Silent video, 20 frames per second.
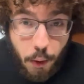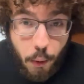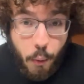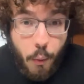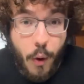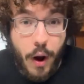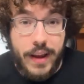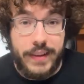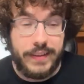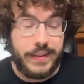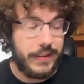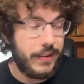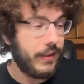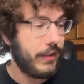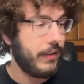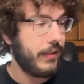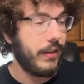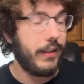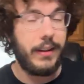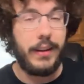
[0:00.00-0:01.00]
What?
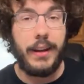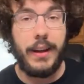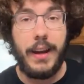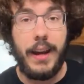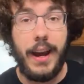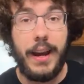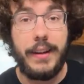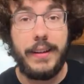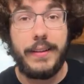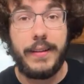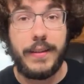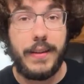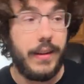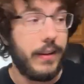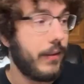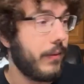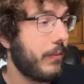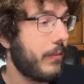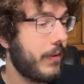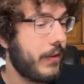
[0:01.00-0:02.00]
And it's
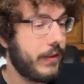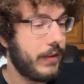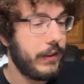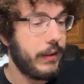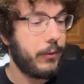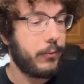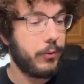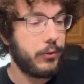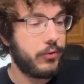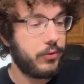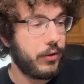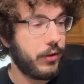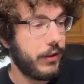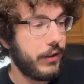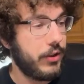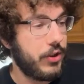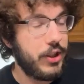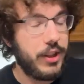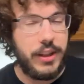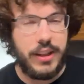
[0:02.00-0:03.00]
the sequel
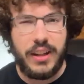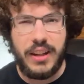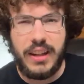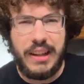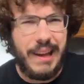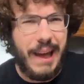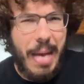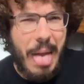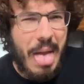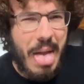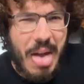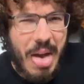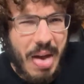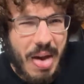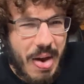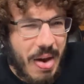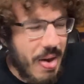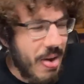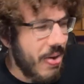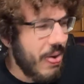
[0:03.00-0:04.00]
trilogy?
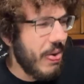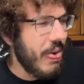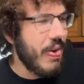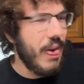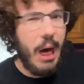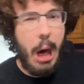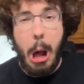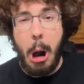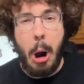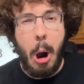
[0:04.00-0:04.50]
Icky.